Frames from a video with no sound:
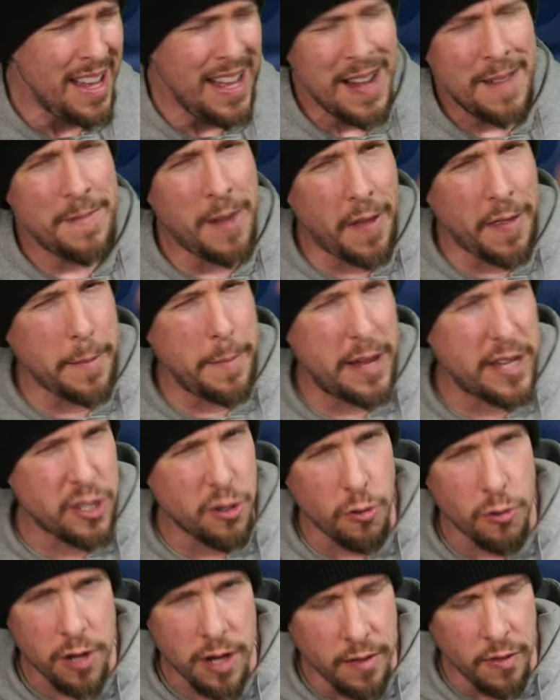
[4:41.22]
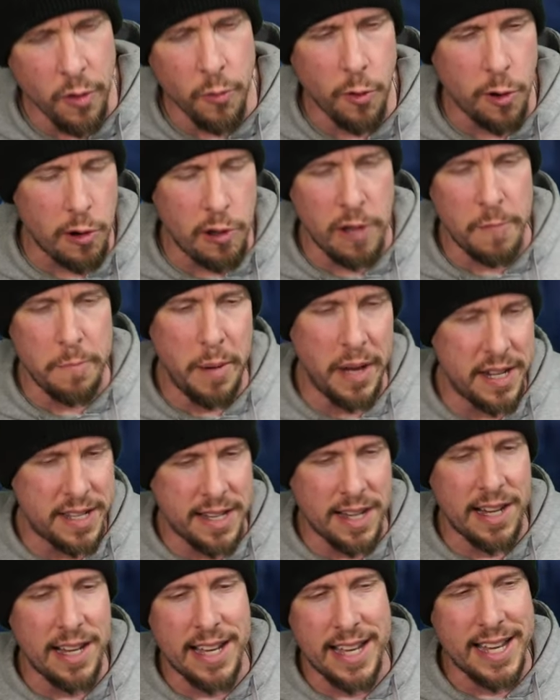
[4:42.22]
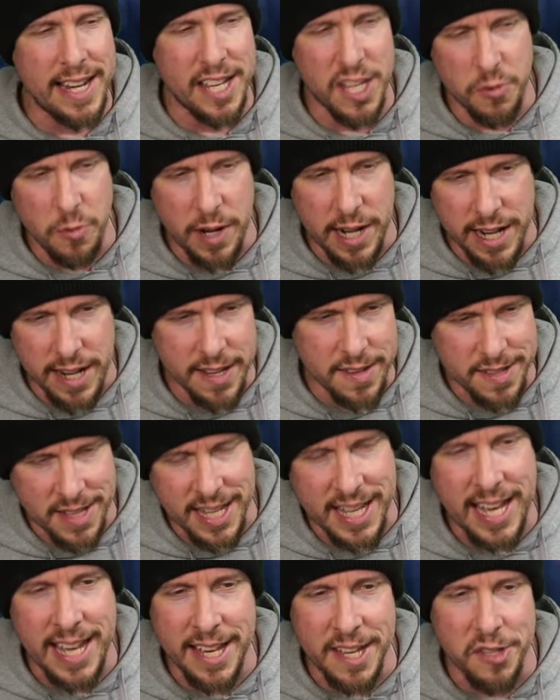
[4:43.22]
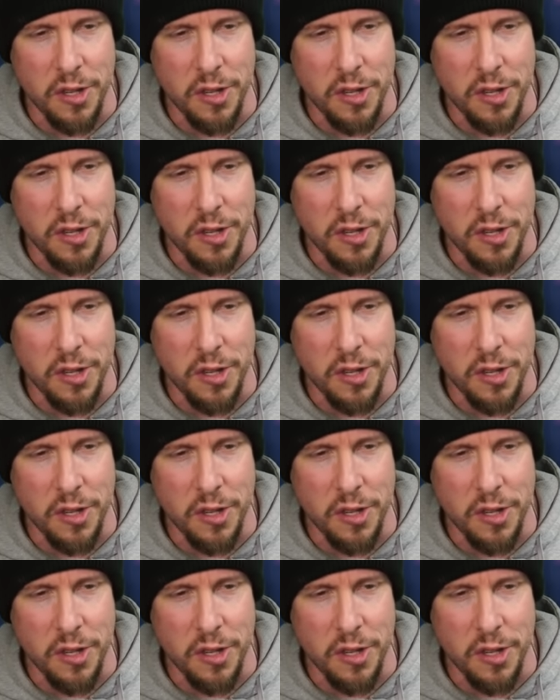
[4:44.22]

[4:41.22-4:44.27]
Not the best aura in the world, but uh, it is what it is. The kit is